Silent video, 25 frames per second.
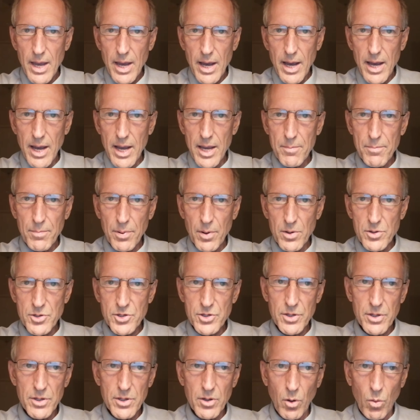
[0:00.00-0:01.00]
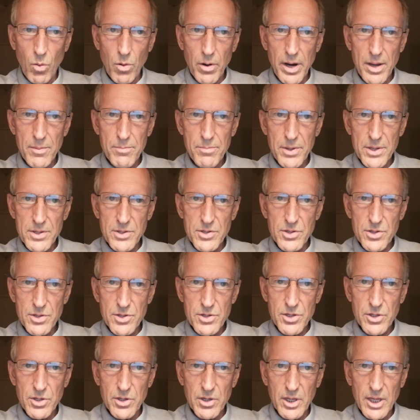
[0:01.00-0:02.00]
A person or a
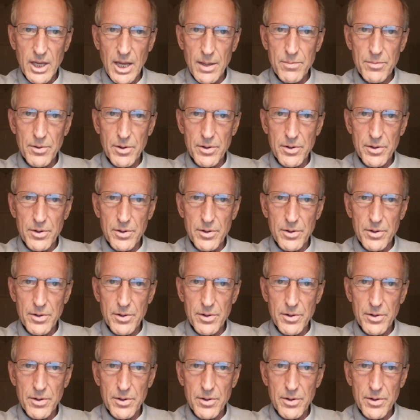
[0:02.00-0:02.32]
business could keep